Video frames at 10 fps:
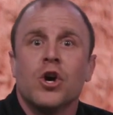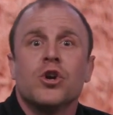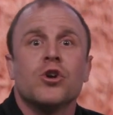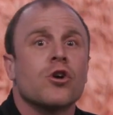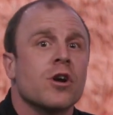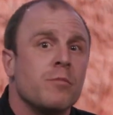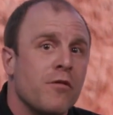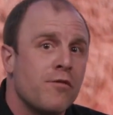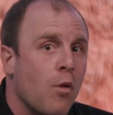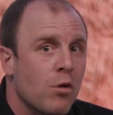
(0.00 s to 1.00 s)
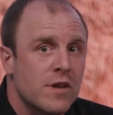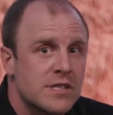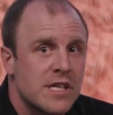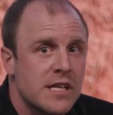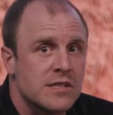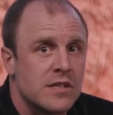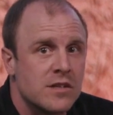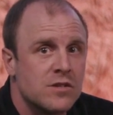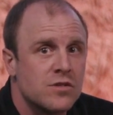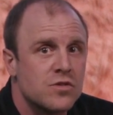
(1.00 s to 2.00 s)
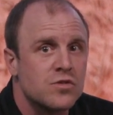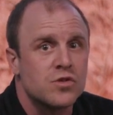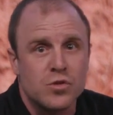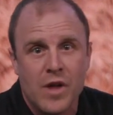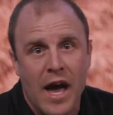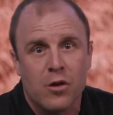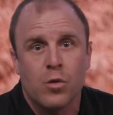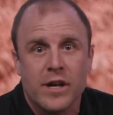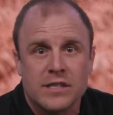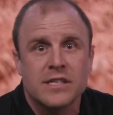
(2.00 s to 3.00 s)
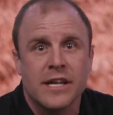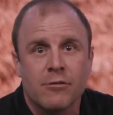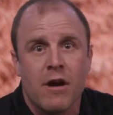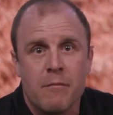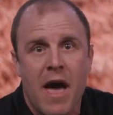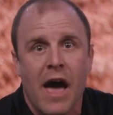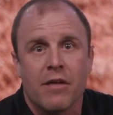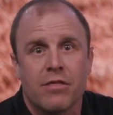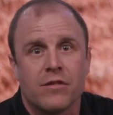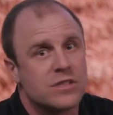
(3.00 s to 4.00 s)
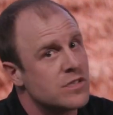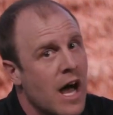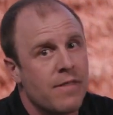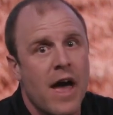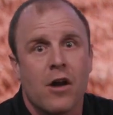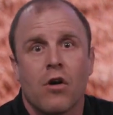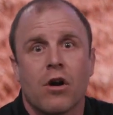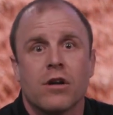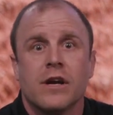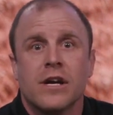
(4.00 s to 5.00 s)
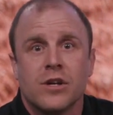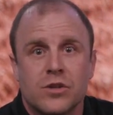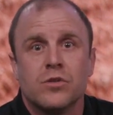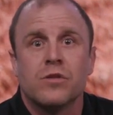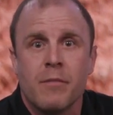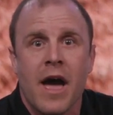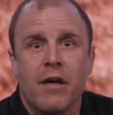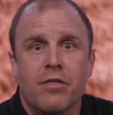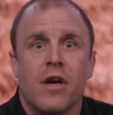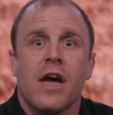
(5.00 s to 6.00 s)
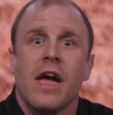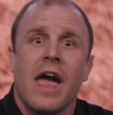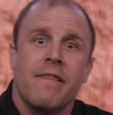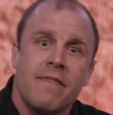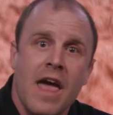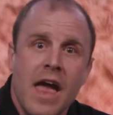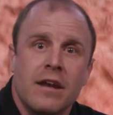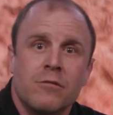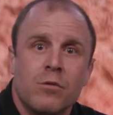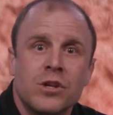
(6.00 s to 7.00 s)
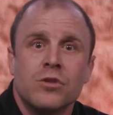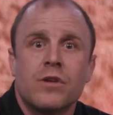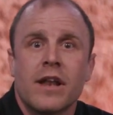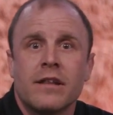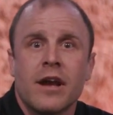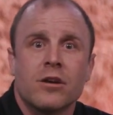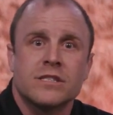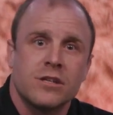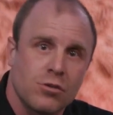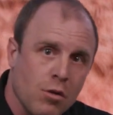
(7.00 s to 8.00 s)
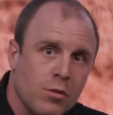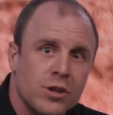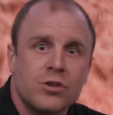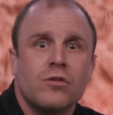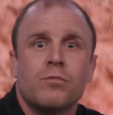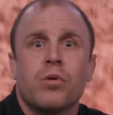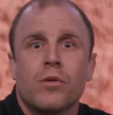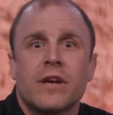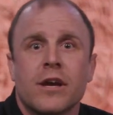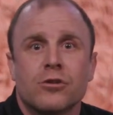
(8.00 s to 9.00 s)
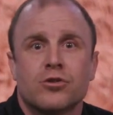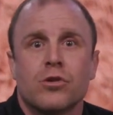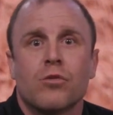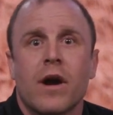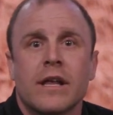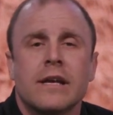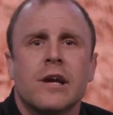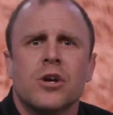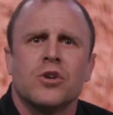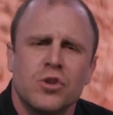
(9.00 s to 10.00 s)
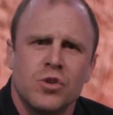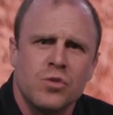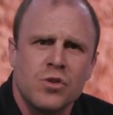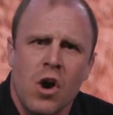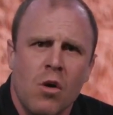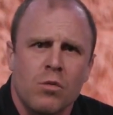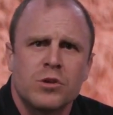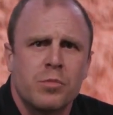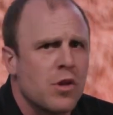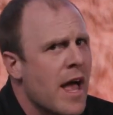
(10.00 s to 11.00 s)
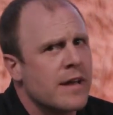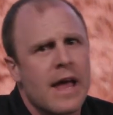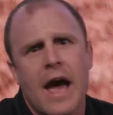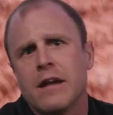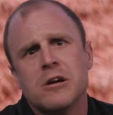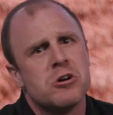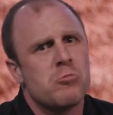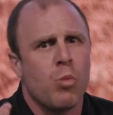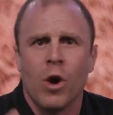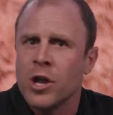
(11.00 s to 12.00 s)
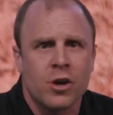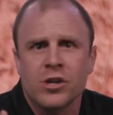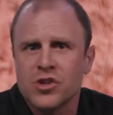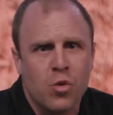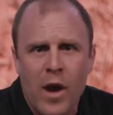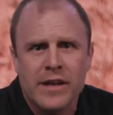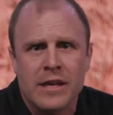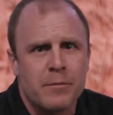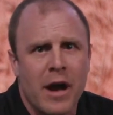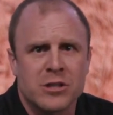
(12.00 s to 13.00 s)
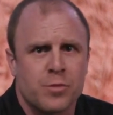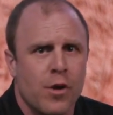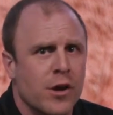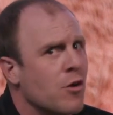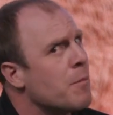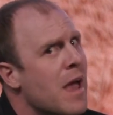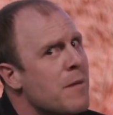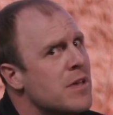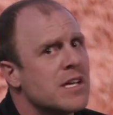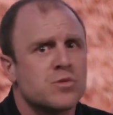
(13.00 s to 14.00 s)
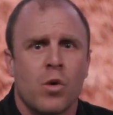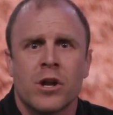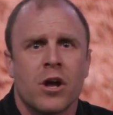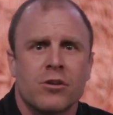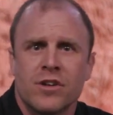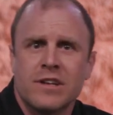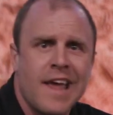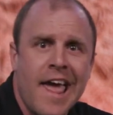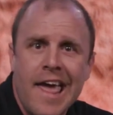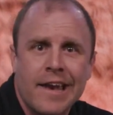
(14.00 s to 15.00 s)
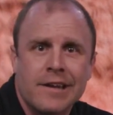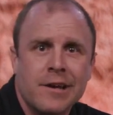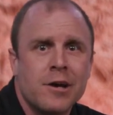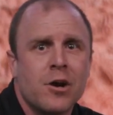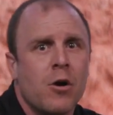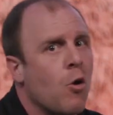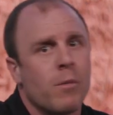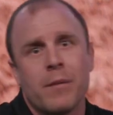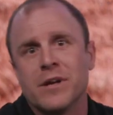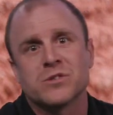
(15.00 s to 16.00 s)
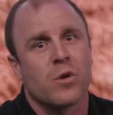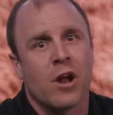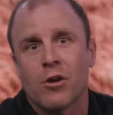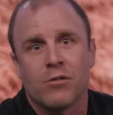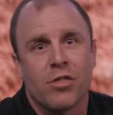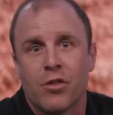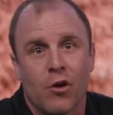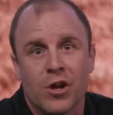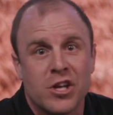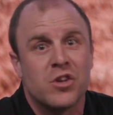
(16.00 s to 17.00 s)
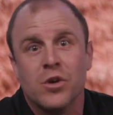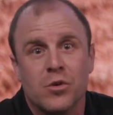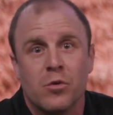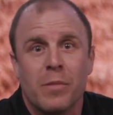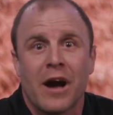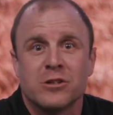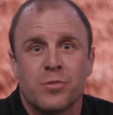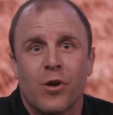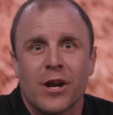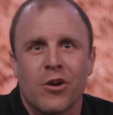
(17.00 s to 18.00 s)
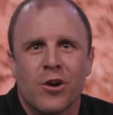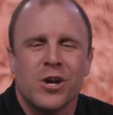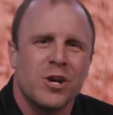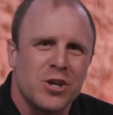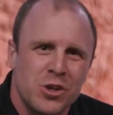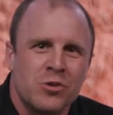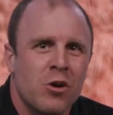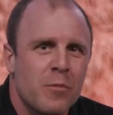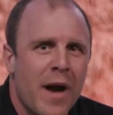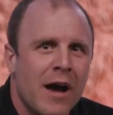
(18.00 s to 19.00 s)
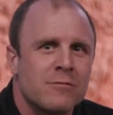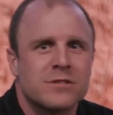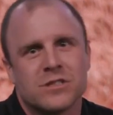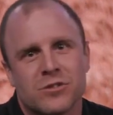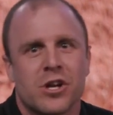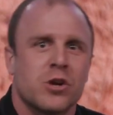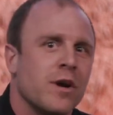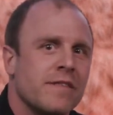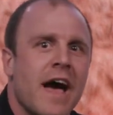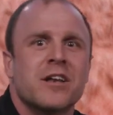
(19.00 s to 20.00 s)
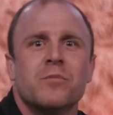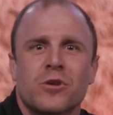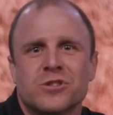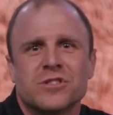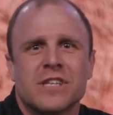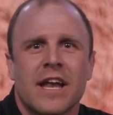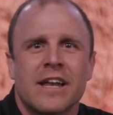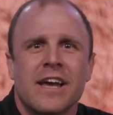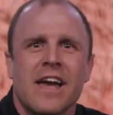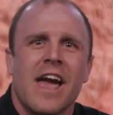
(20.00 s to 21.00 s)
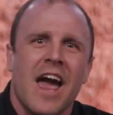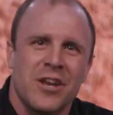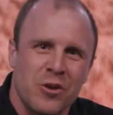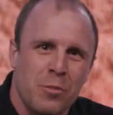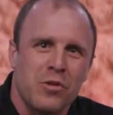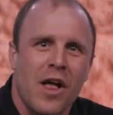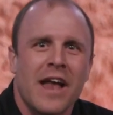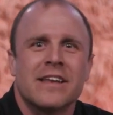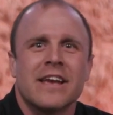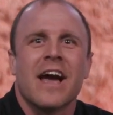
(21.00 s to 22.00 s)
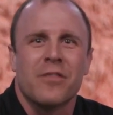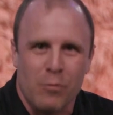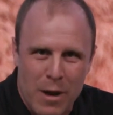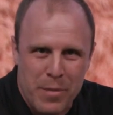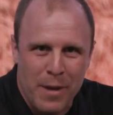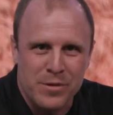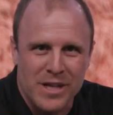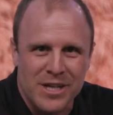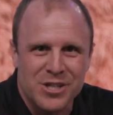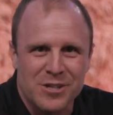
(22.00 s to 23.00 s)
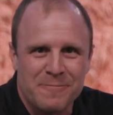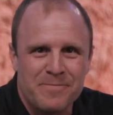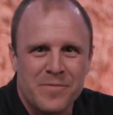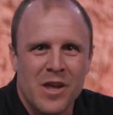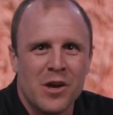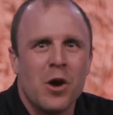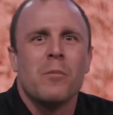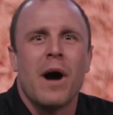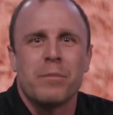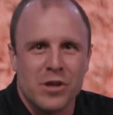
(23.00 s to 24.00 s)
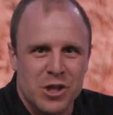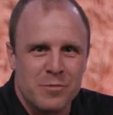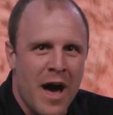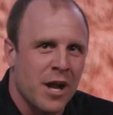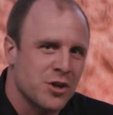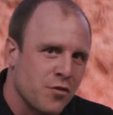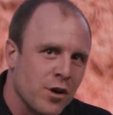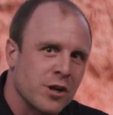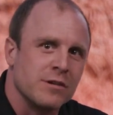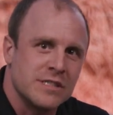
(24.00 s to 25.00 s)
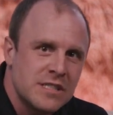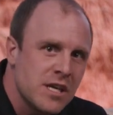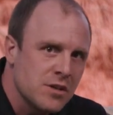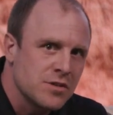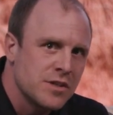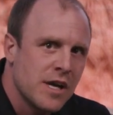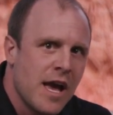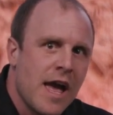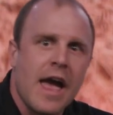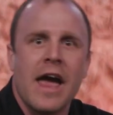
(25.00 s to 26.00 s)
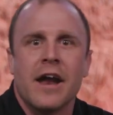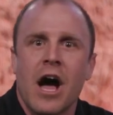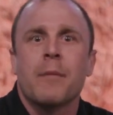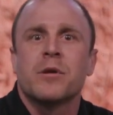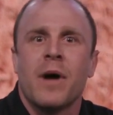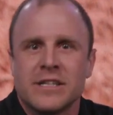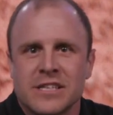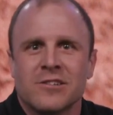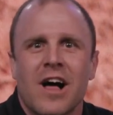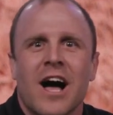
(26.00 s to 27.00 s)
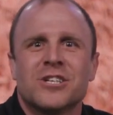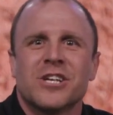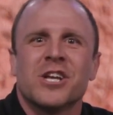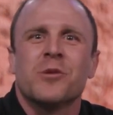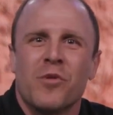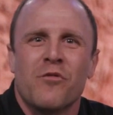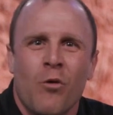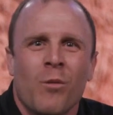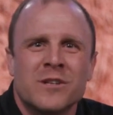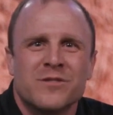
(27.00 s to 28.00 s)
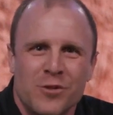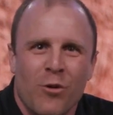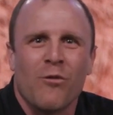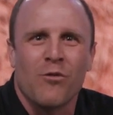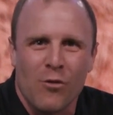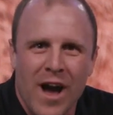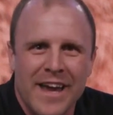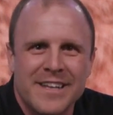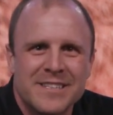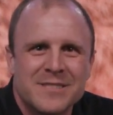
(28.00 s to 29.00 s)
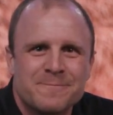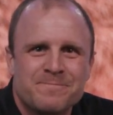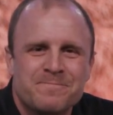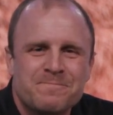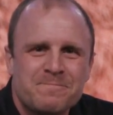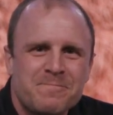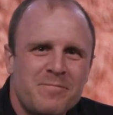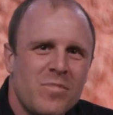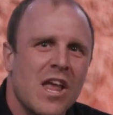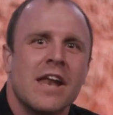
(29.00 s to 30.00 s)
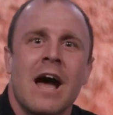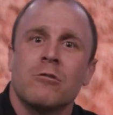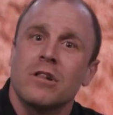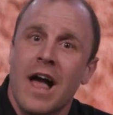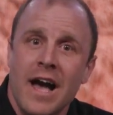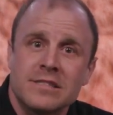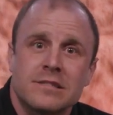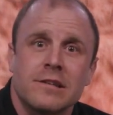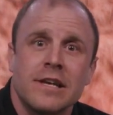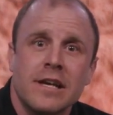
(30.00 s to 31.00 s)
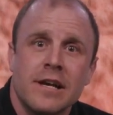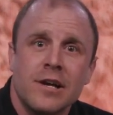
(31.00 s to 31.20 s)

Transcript: You're going to, before the season, do that quick seeding rate math. It's not that hard. Do the math, and then when you get in the air seeder or when you get your drill ready, you know to plant at 120 pounds per acre. Maybe it's 110, or maybe it's 132 pounds per acre. You know the pounds, you can equate that to bushels then, and you're planting at the right population. Population matters for increased yield and optimizing lodging and the performance of your varieties. And now lastly,